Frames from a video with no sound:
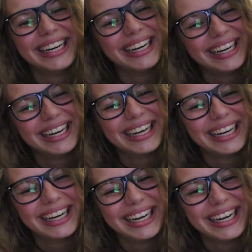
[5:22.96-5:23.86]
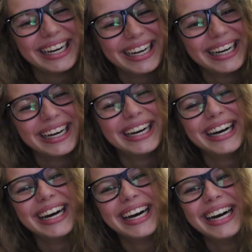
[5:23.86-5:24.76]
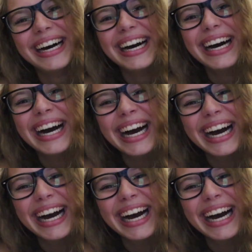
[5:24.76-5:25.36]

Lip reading: This person isn't speaking.